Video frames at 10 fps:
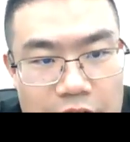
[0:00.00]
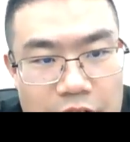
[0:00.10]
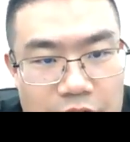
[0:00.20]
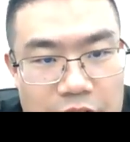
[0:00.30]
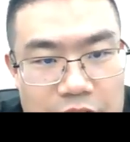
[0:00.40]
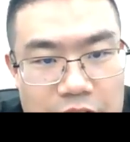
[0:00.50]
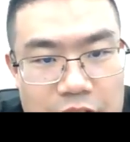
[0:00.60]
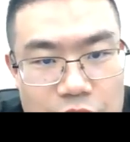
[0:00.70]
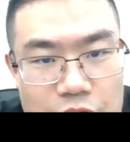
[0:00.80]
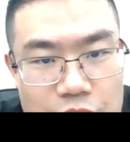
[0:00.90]
converted
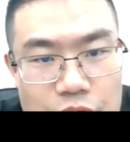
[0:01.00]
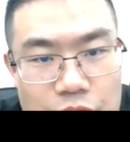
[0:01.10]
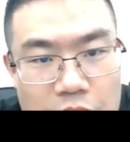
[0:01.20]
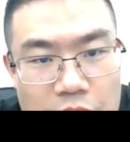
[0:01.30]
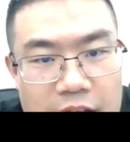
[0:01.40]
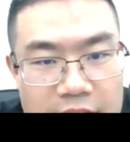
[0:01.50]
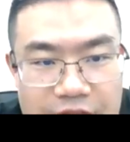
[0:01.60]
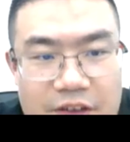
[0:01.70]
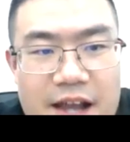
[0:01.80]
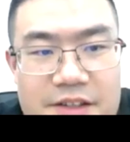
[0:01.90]
through
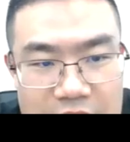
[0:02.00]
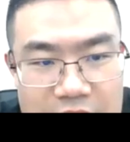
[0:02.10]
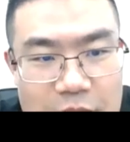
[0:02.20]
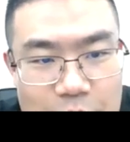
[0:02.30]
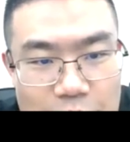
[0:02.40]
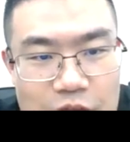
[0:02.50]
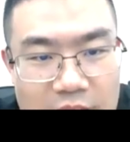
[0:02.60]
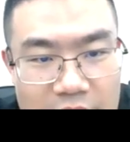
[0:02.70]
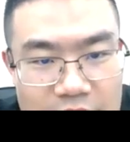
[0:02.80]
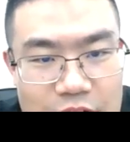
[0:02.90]
convected
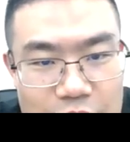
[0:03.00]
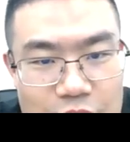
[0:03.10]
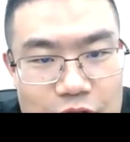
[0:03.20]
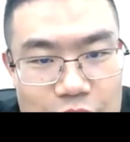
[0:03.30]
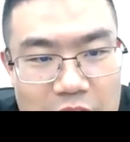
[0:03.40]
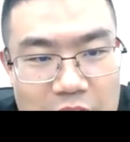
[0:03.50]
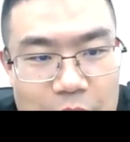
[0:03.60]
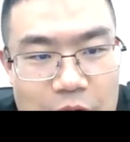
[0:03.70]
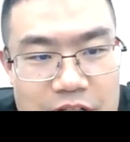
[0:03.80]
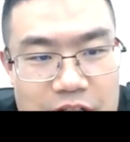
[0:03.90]
process due to
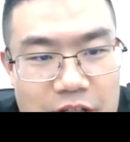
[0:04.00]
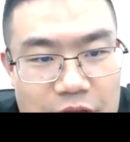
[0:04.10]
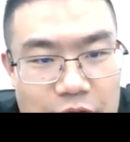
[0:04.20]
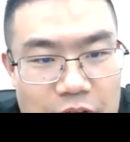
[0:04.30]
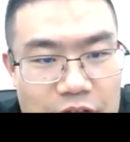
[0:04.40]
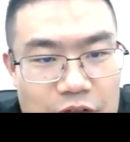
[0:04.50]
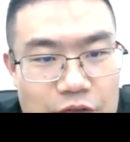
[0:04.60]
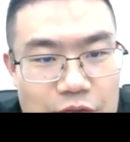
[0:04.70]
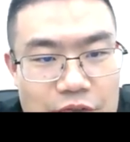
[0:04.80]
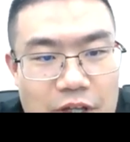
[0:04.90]
temperature difference
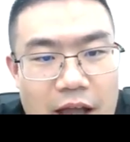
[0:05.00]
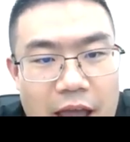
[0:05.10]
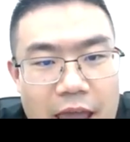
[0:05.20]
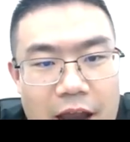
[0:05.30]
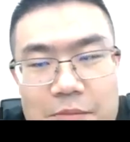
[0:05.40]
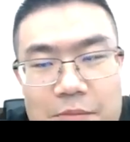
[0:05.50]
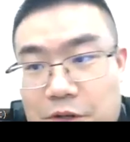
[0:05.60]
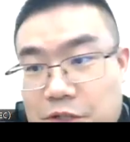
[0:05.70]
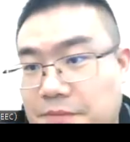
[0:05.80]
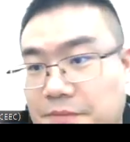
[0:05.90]
to the air
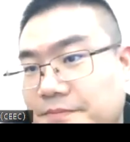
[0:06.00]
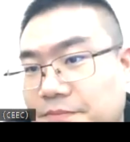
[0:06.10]
motion.